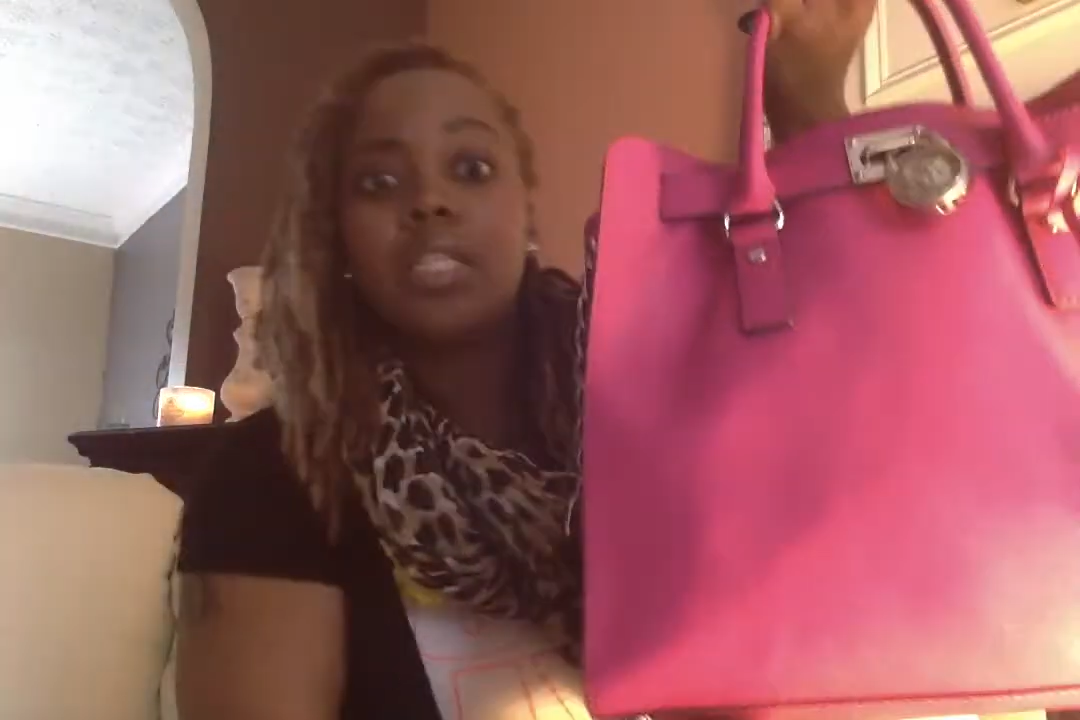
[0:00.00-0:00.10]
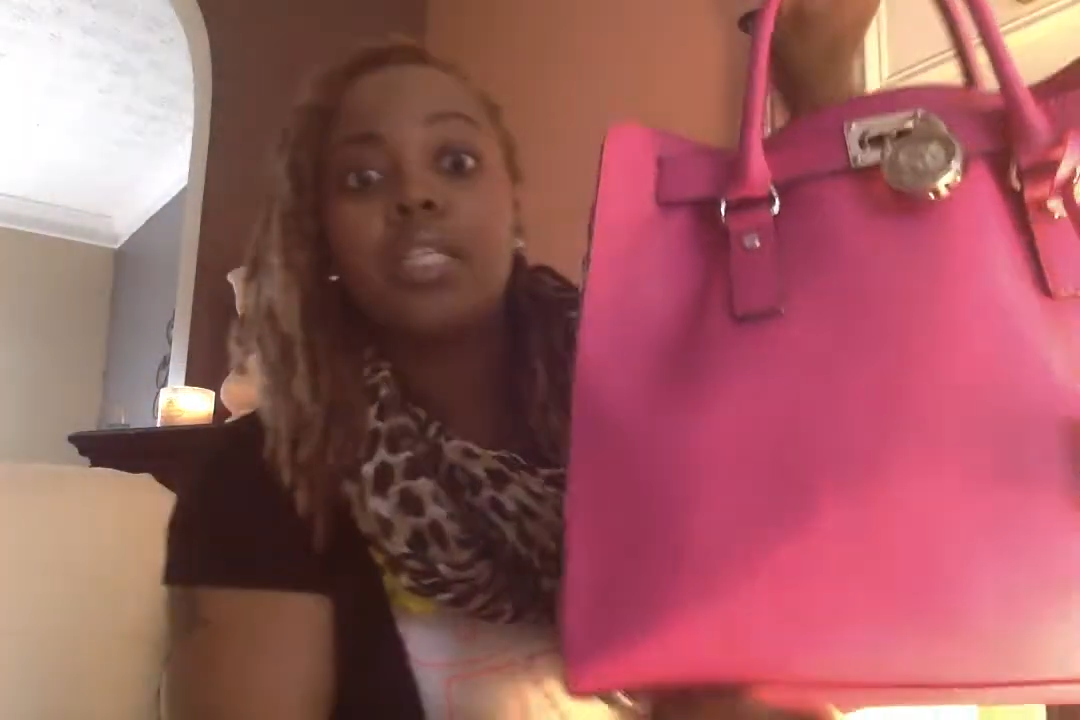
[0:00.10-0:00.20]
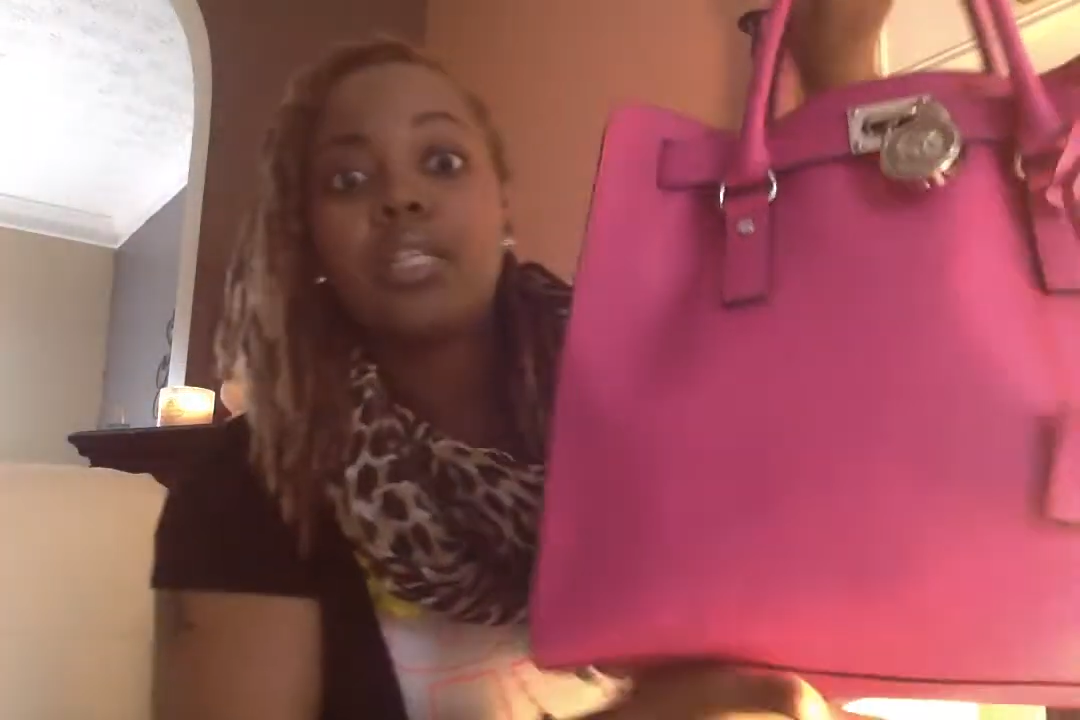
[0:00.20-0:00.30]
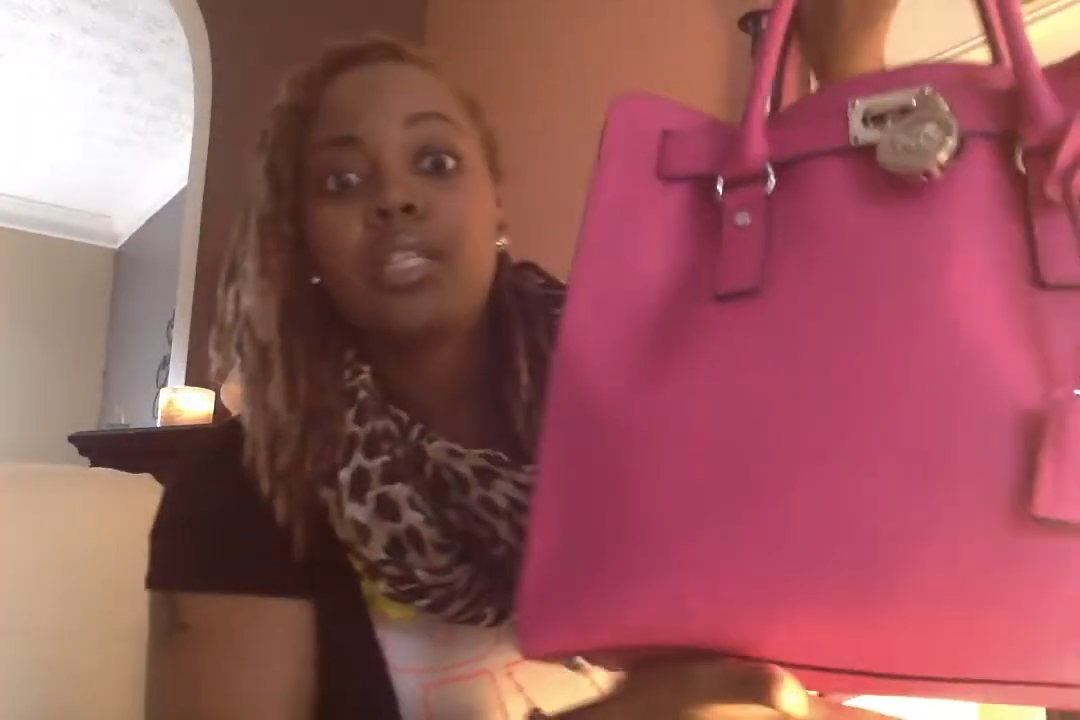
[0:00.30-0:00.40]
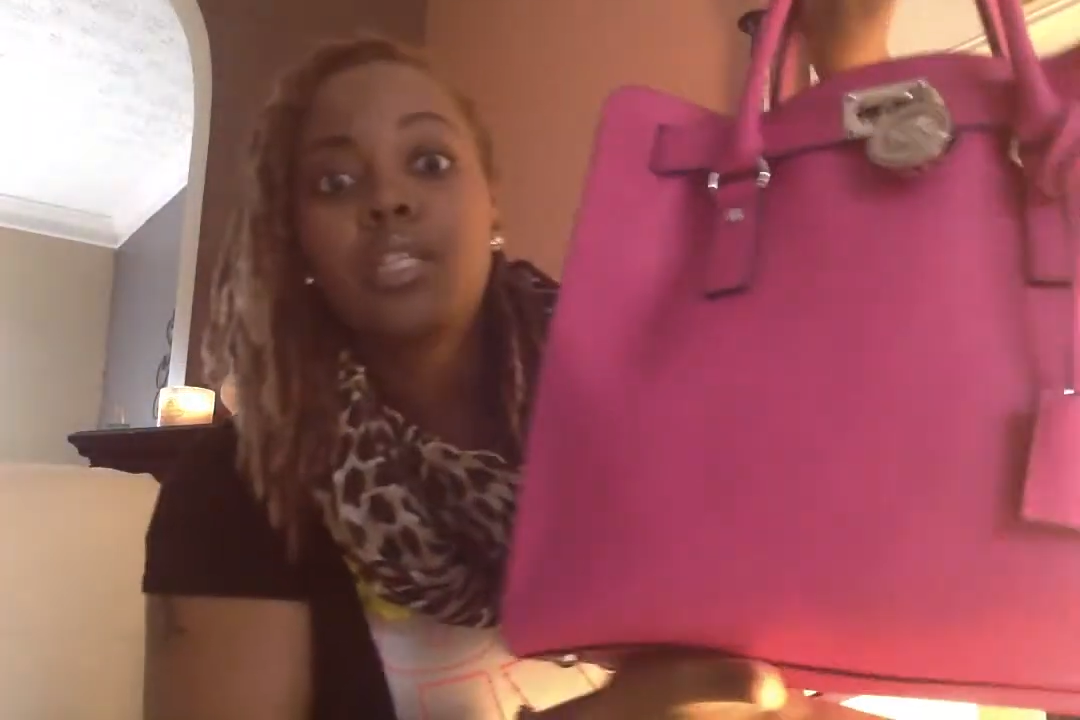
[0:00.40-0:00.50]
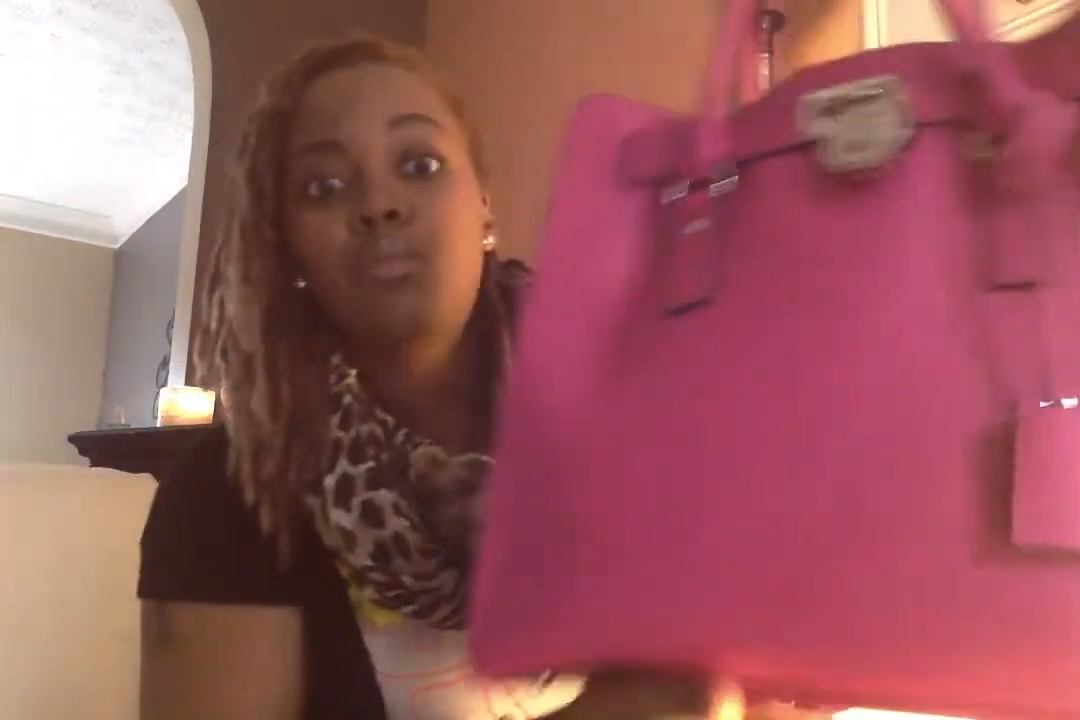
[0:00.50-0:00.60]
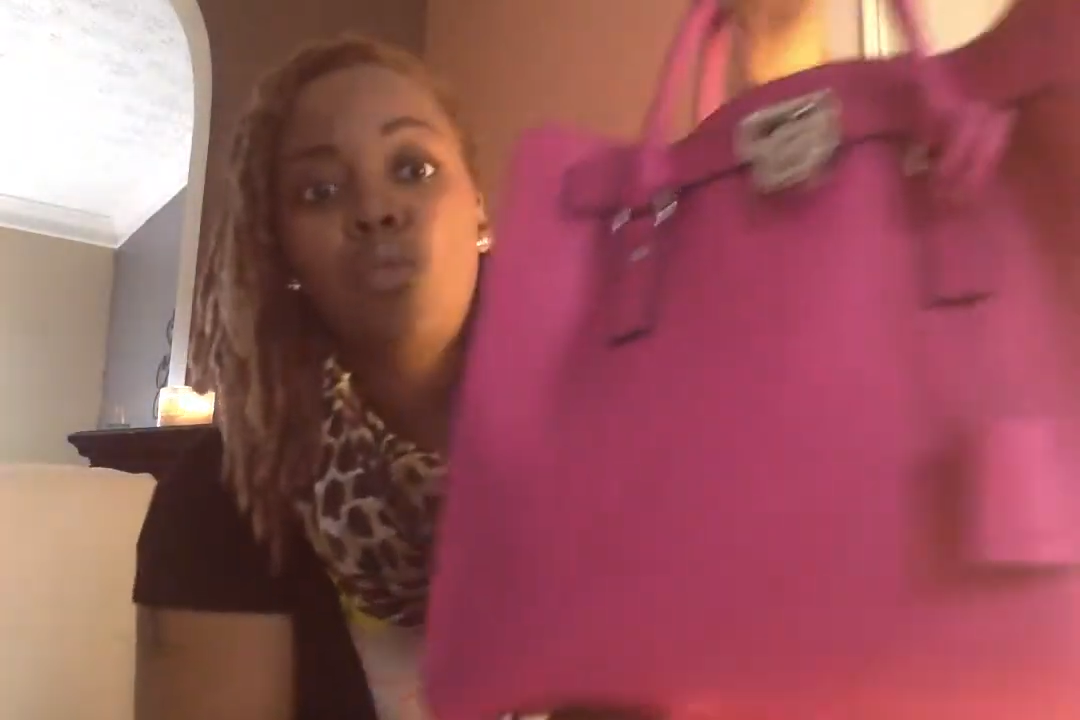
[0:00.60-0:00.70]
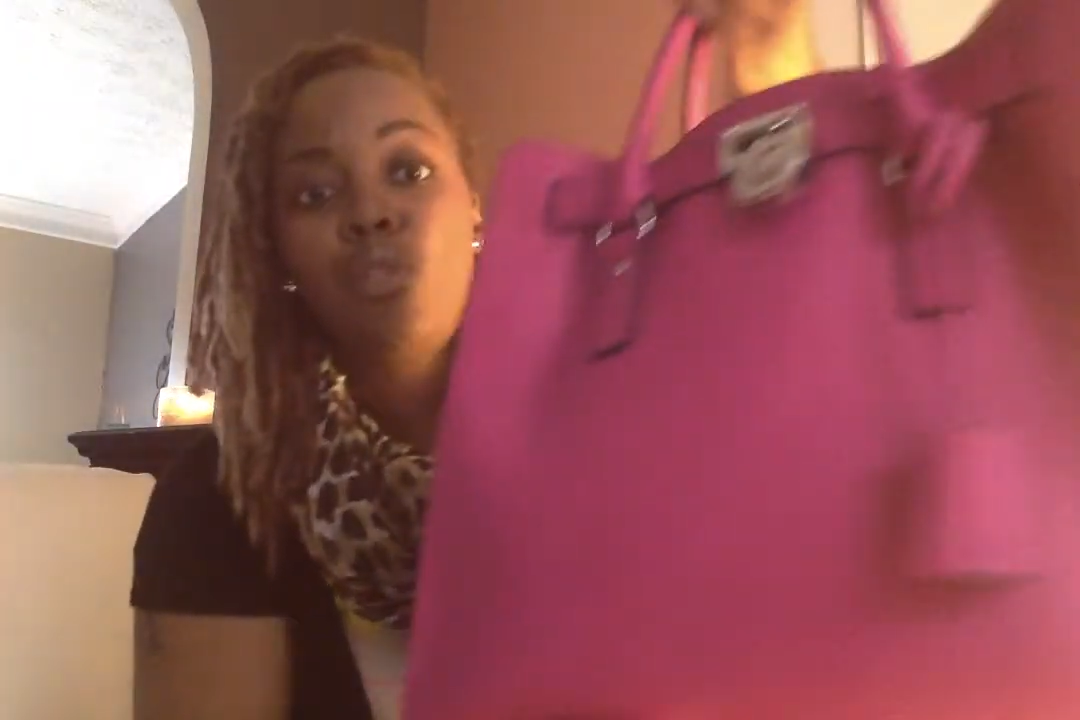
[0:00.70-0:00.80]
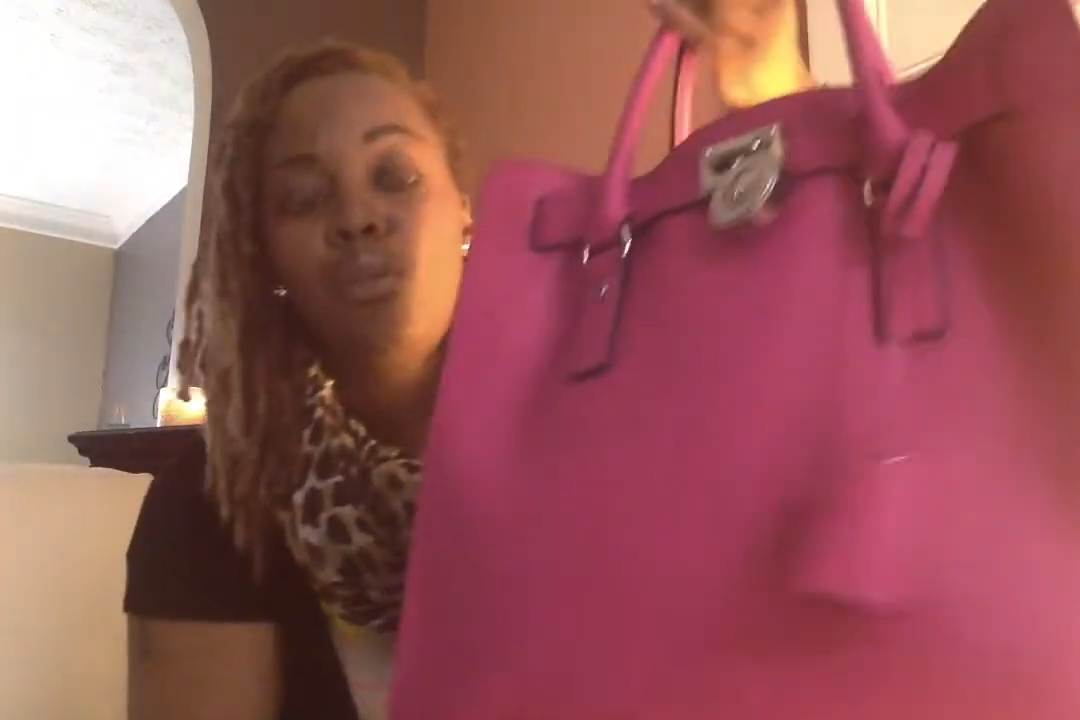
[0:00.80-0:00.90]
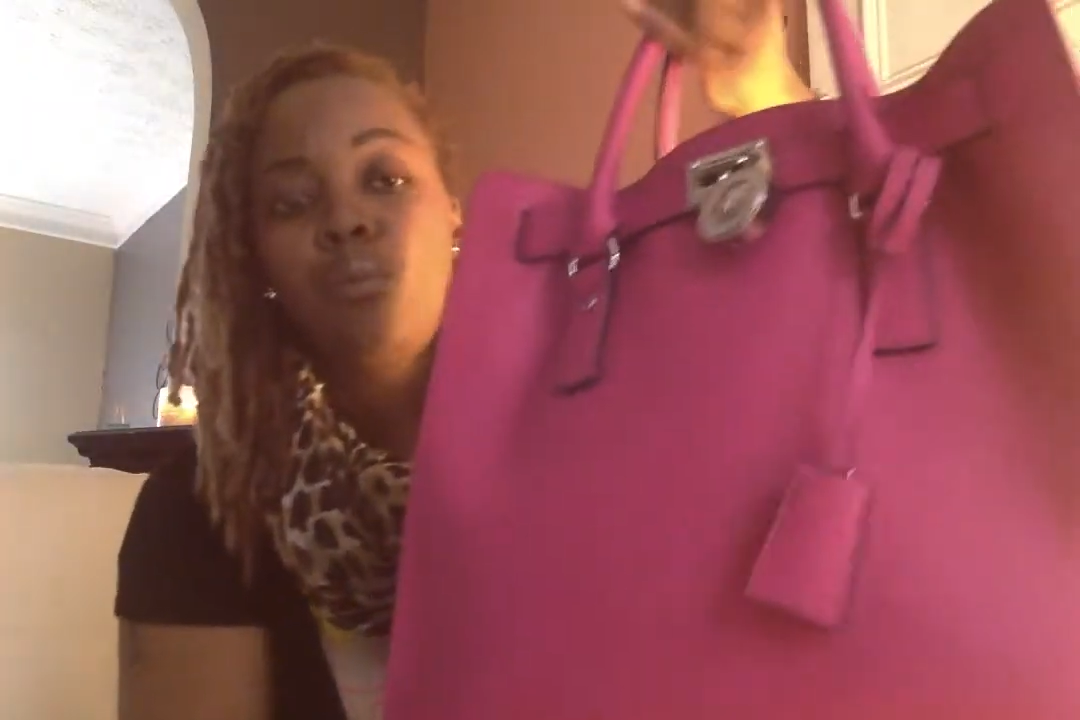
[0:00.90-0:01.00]
to get this
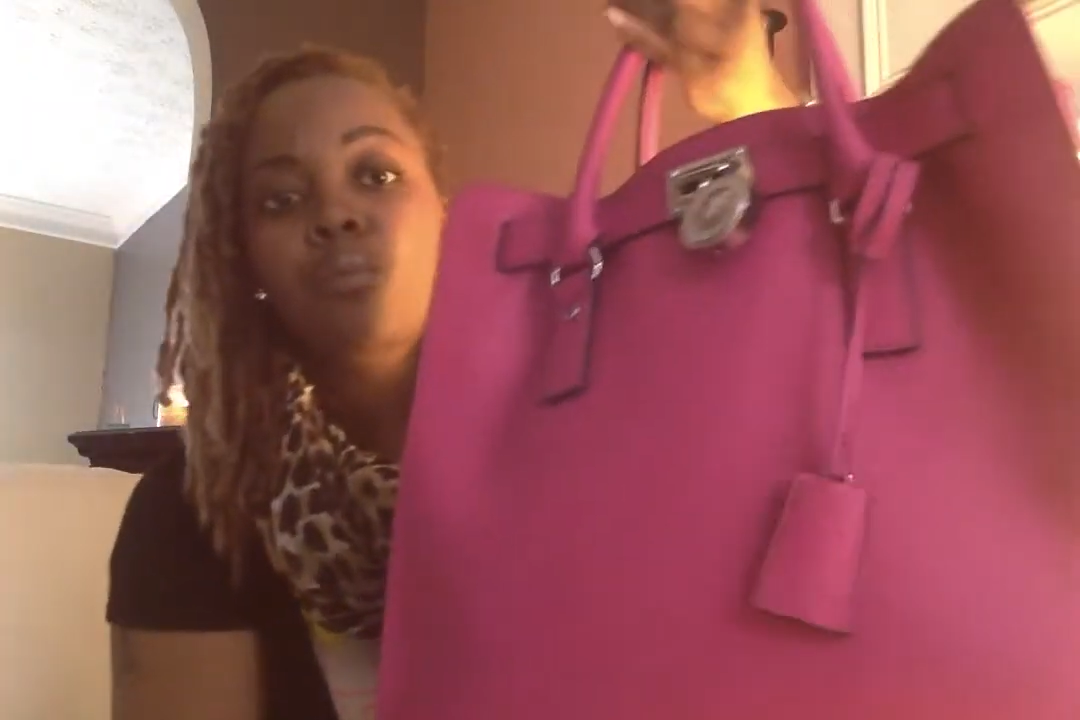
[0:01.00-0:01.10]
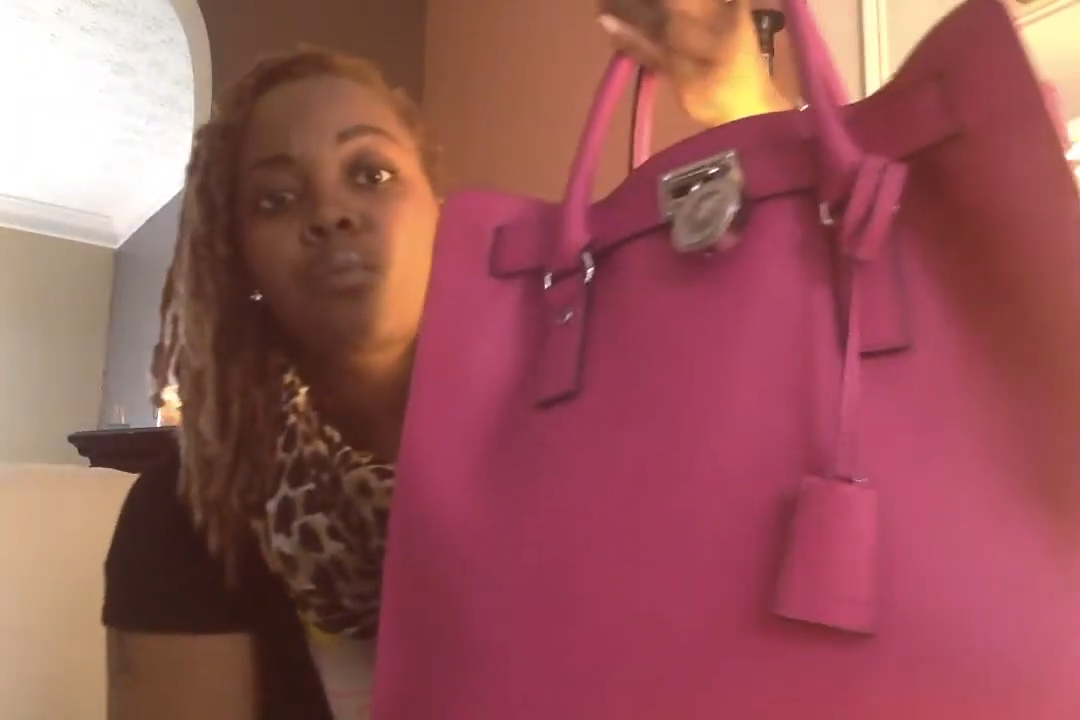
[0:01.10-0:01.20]
one new.